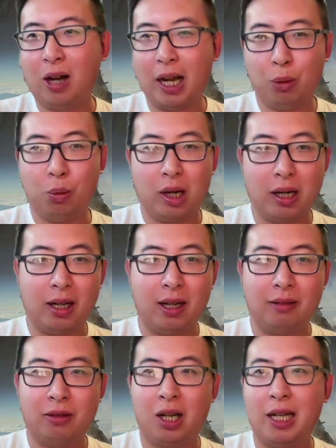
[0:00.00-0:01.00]
I want
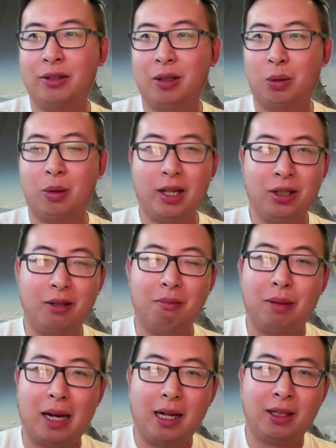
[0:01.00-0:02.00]
to toss the question
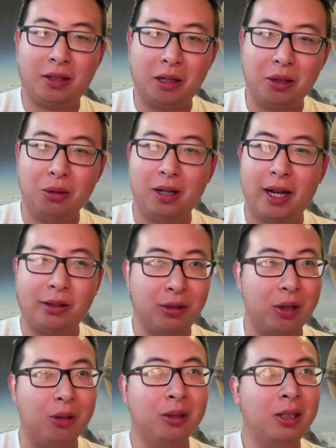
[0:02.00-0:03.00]
back to you guys.
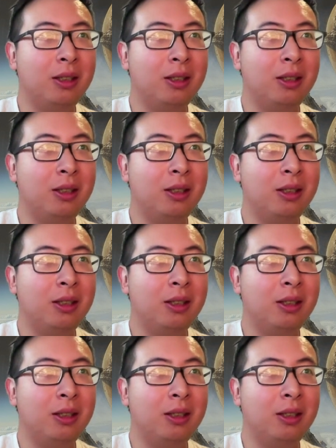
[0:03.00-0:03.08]
So,